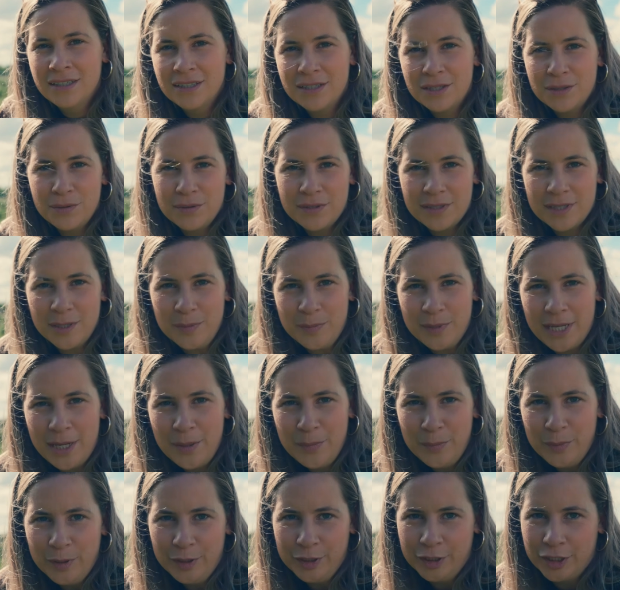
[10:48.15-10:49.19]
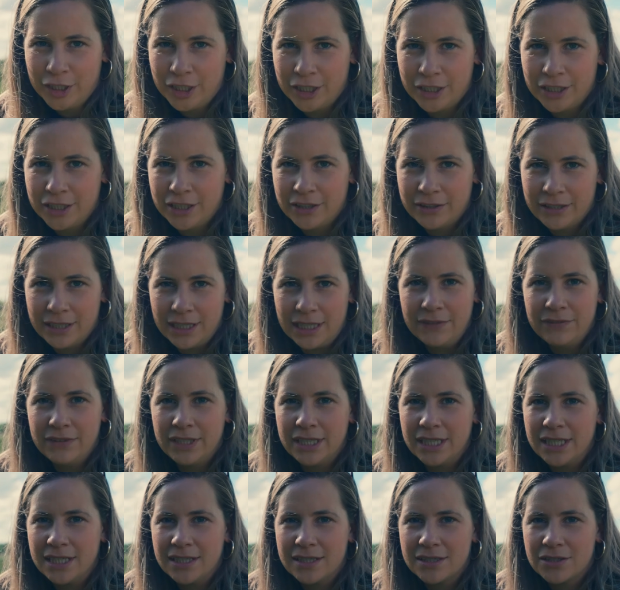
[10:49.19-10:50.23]
So it's September now, the
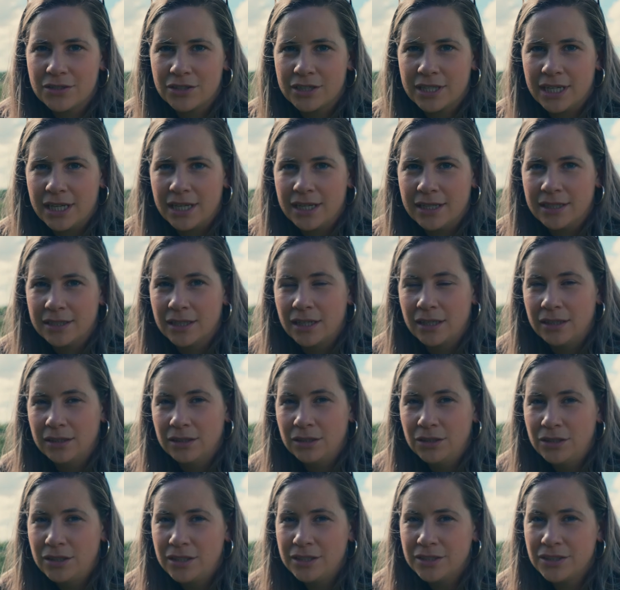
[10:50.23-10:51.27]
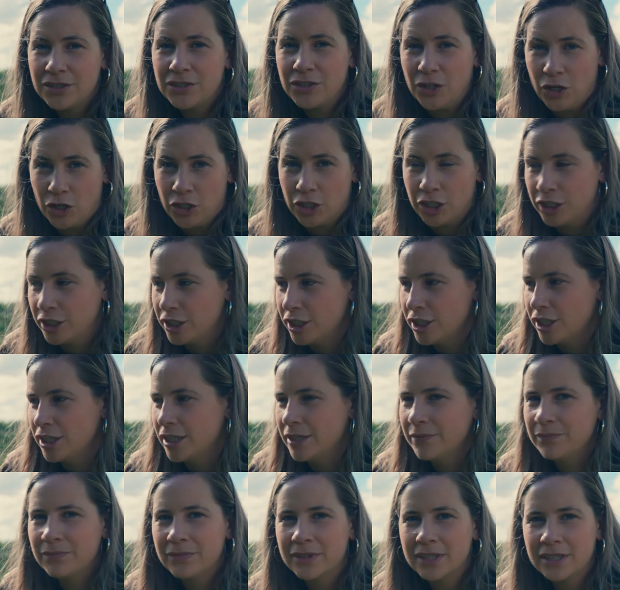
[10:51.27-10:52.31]
evenings are getting a lot darker.